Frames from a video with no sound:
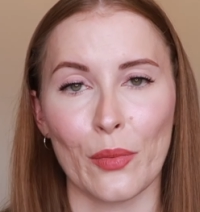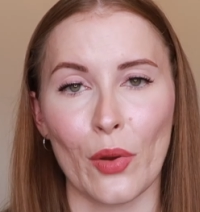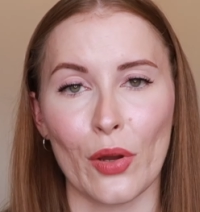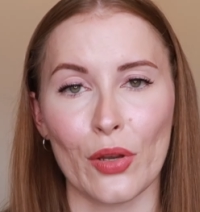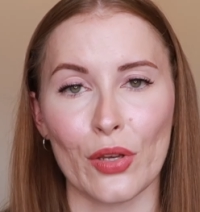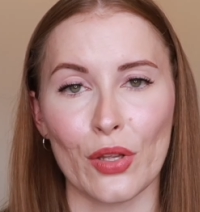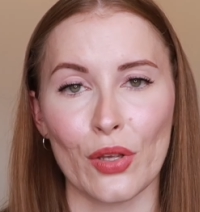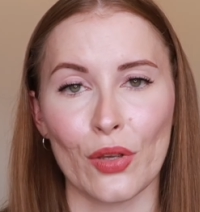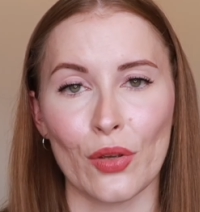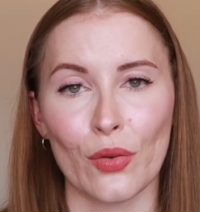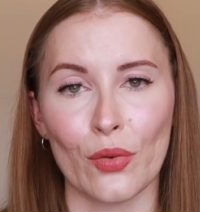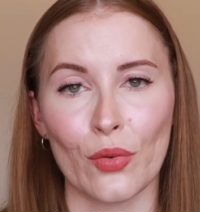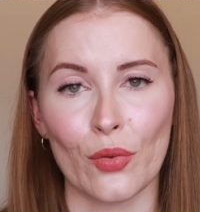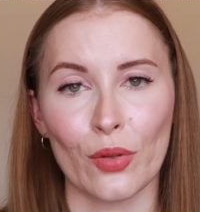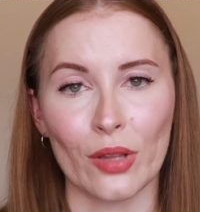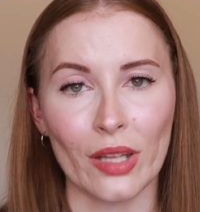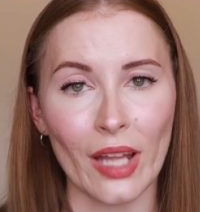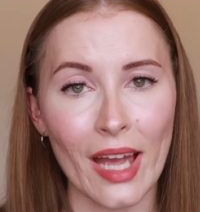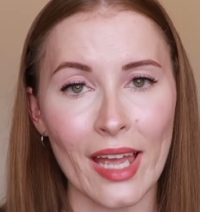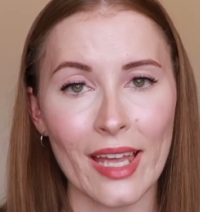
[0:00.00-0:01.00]
what
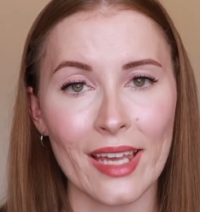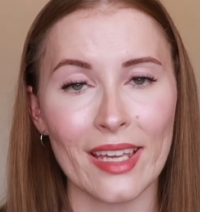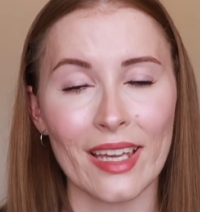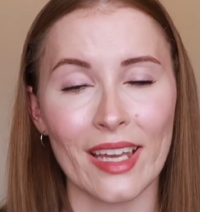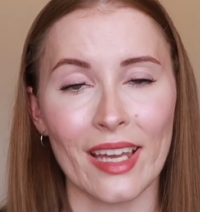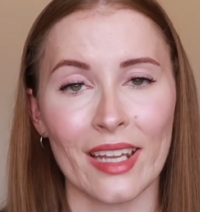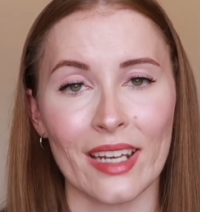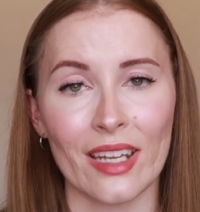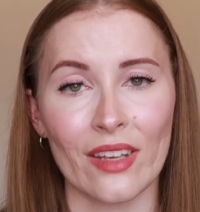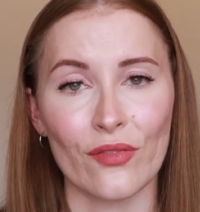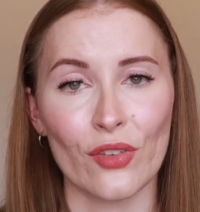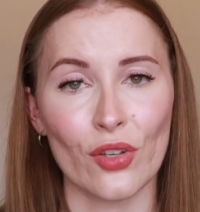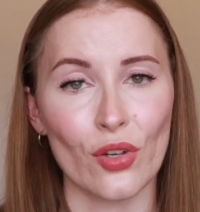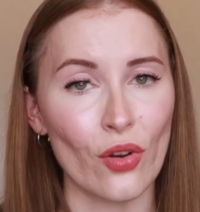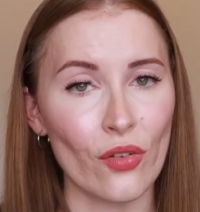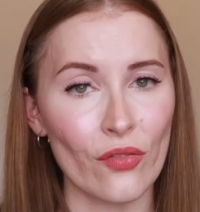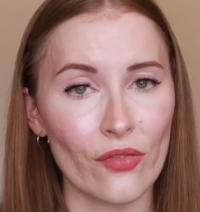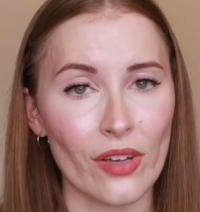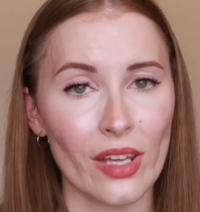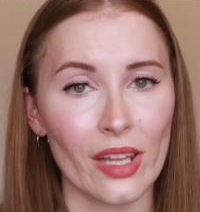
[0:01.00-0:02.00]
you like, and if you're
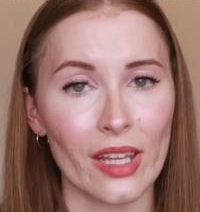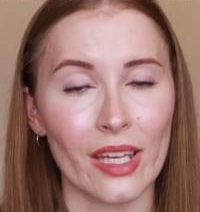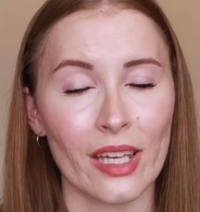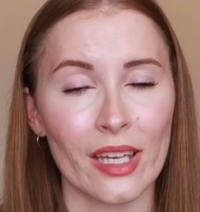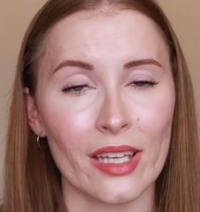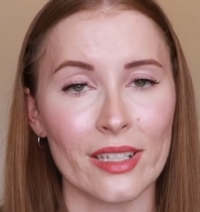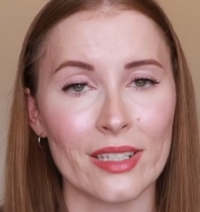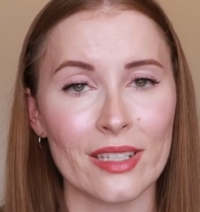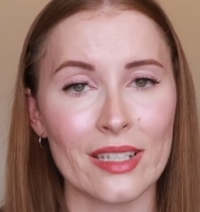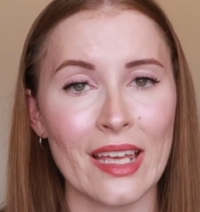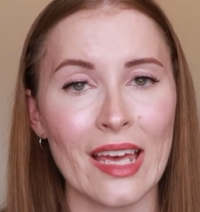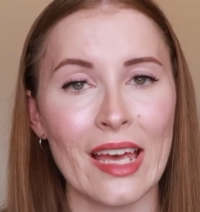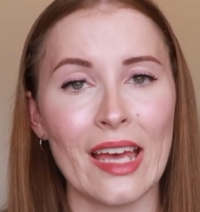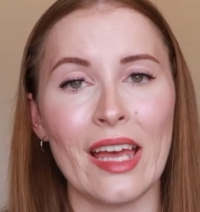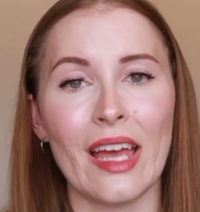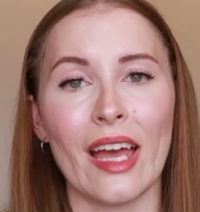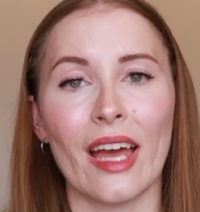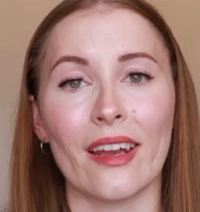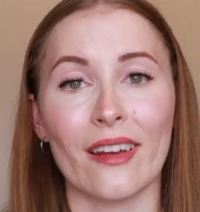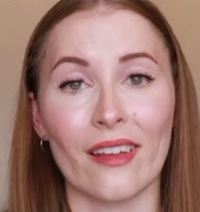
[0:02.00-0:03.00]
not feeling it
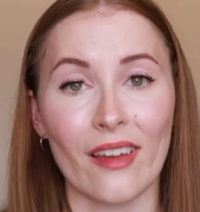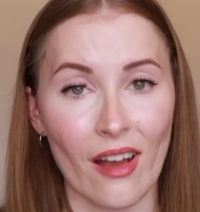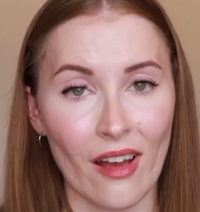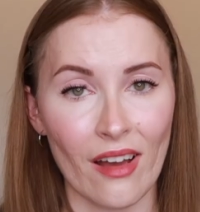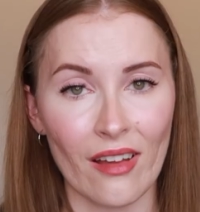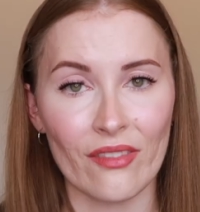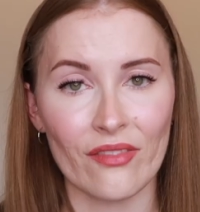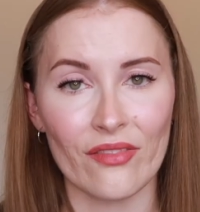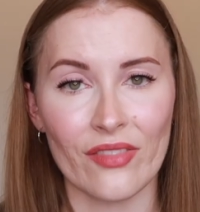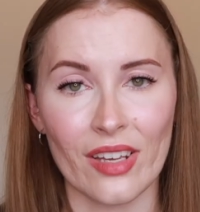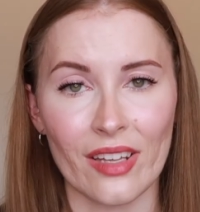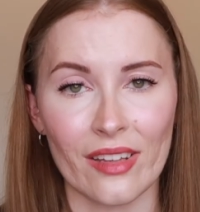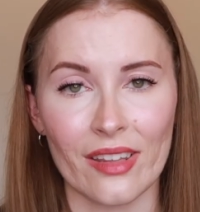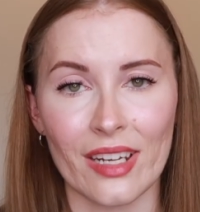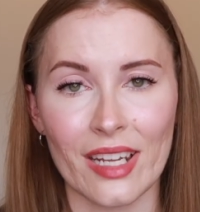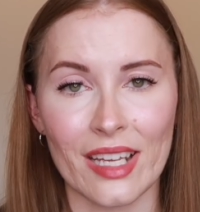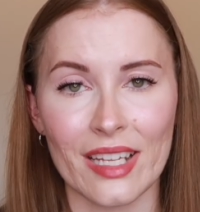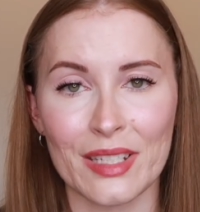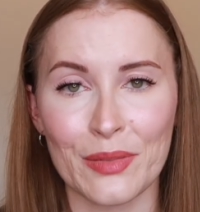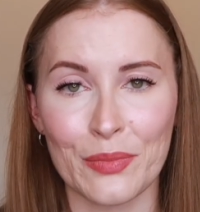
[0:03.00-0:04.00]
and can't feel the
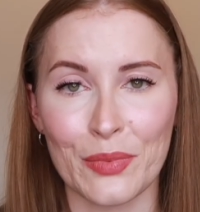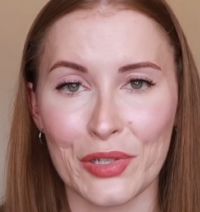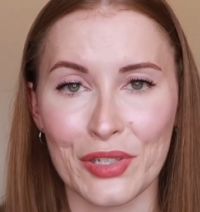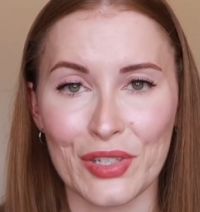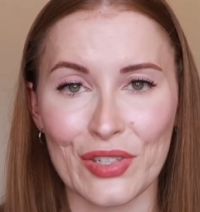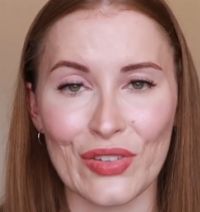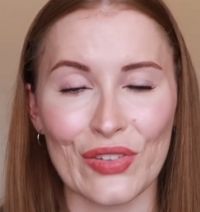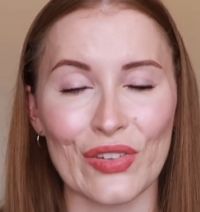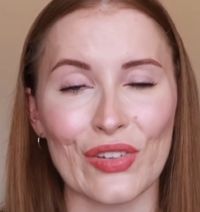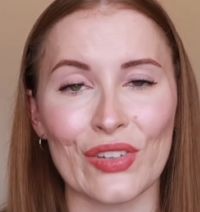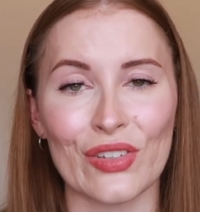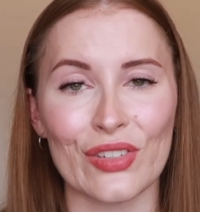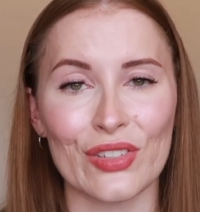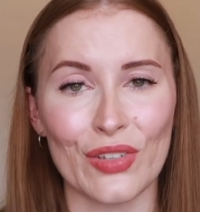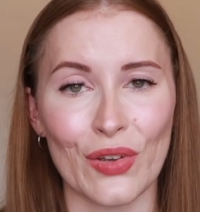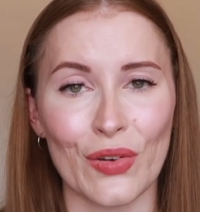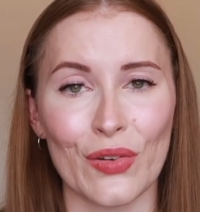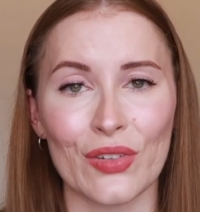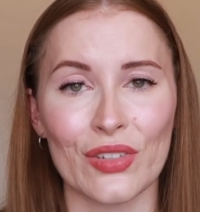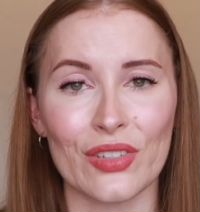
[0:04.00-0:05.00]
need to push through,
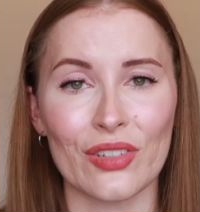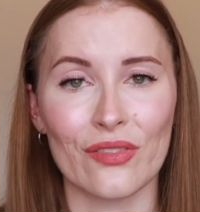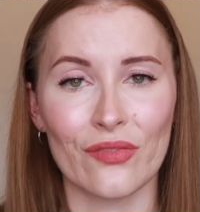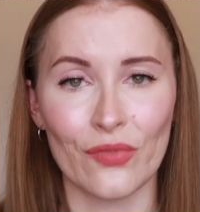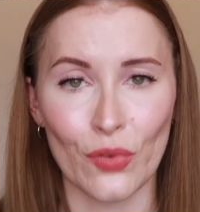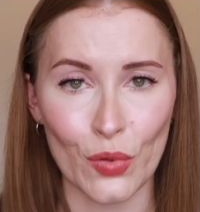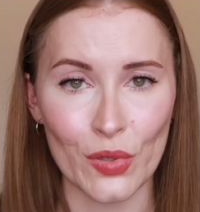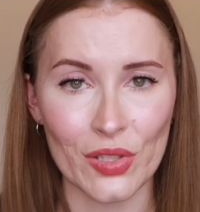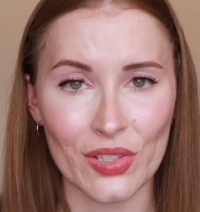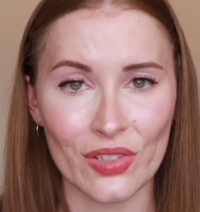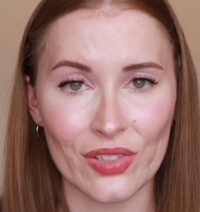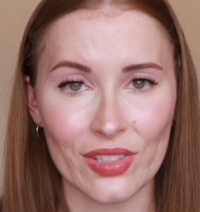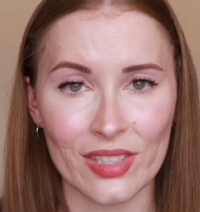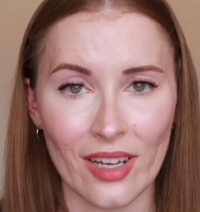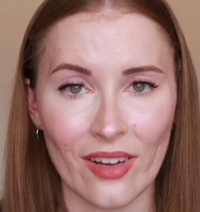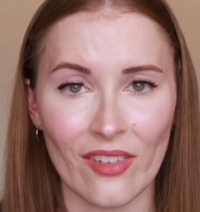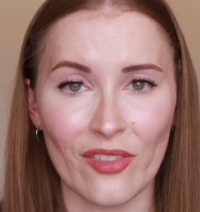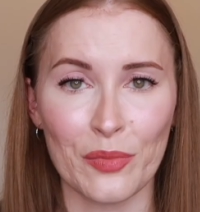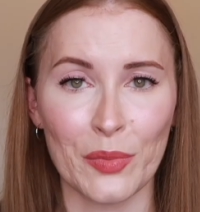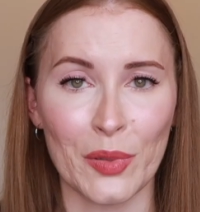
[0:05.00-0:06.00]
don't force
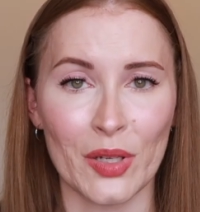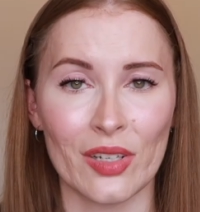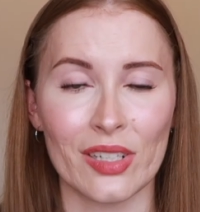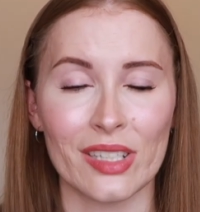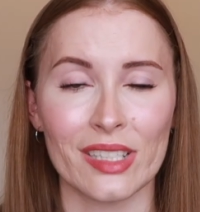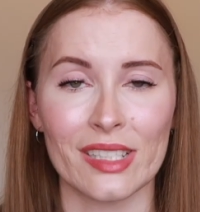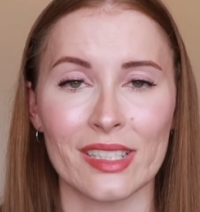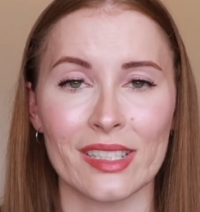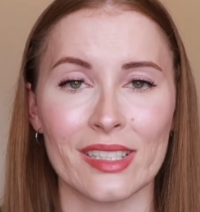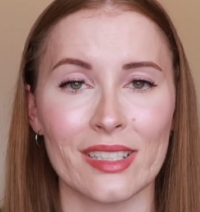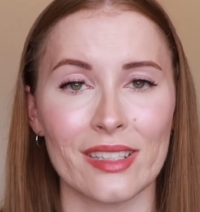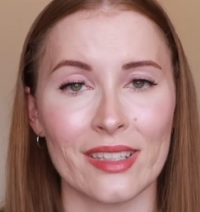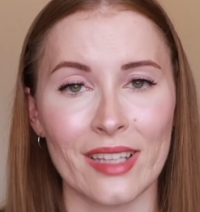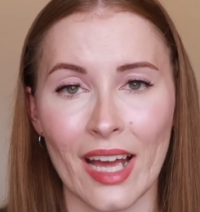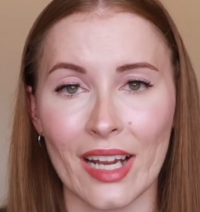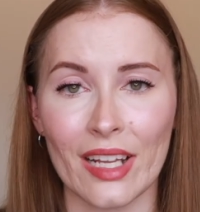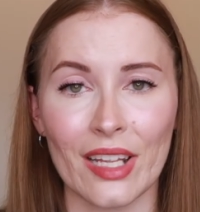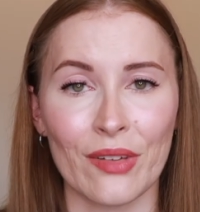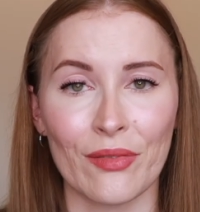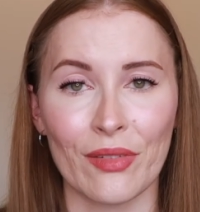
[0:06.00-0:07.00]
yourself because
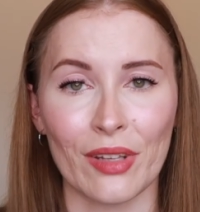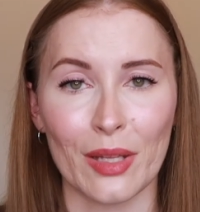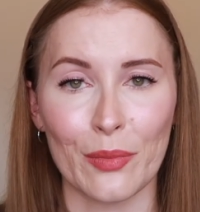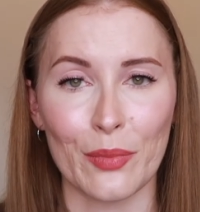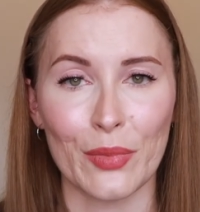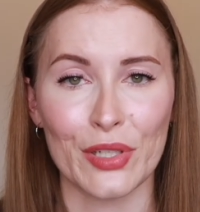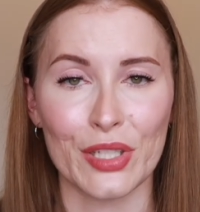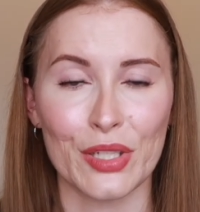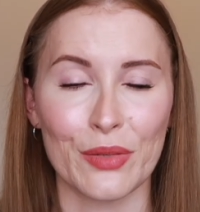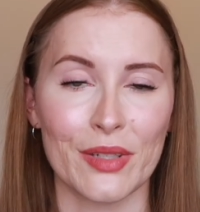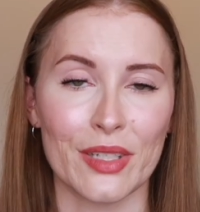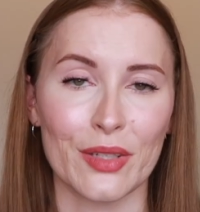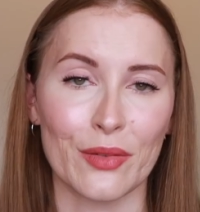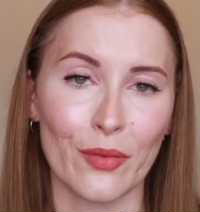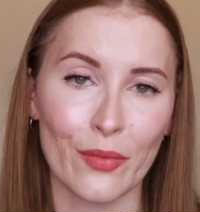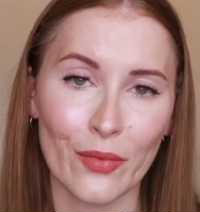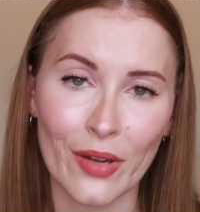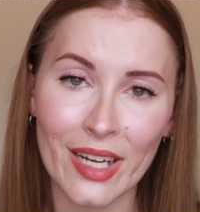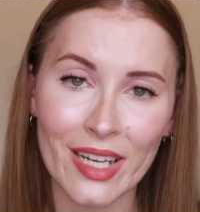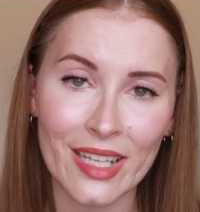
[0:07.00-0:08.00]
that can really put you into a
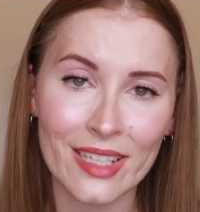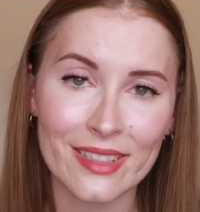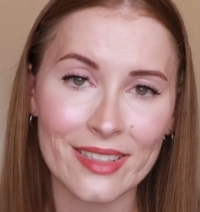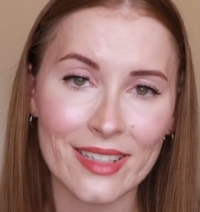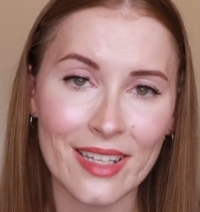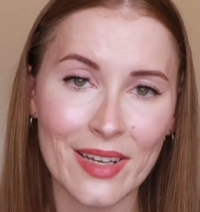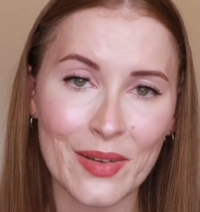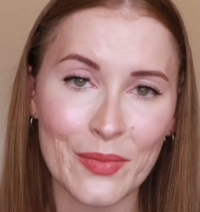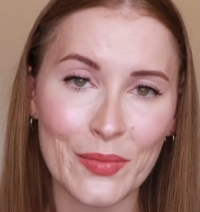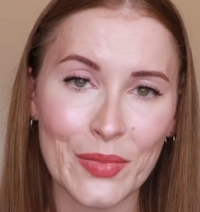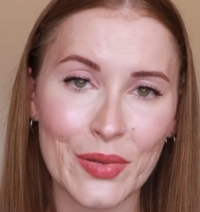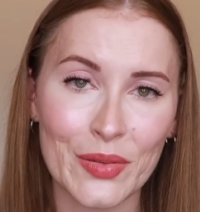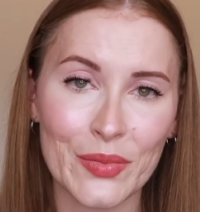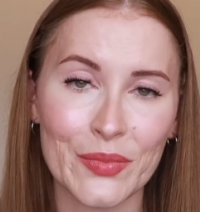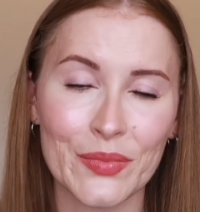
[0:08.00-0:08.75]
reading slump.